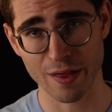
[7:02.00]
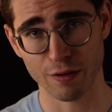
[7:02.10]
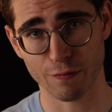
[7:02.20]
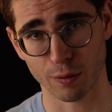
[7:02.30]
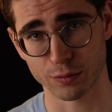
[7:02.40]

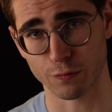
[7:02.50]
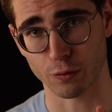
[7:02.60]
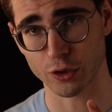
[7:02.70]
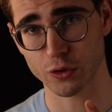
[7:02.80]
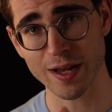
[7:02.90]
and the Farm to
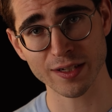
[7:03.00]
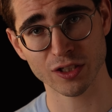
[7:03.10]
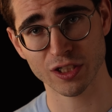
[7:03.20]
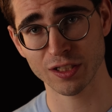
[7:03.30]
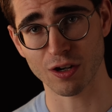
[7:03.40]
Fork
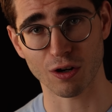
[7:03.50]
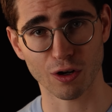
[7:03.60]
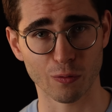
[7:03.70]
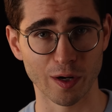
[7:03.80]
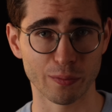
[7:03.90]
strategy
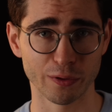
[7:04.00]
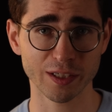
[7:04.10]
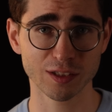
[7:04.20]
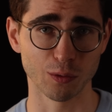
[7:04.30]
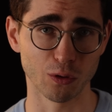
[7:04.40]
are quite
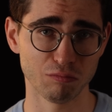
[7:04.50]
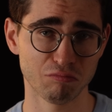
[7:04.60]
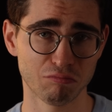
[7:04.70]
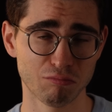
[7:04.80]
predictable.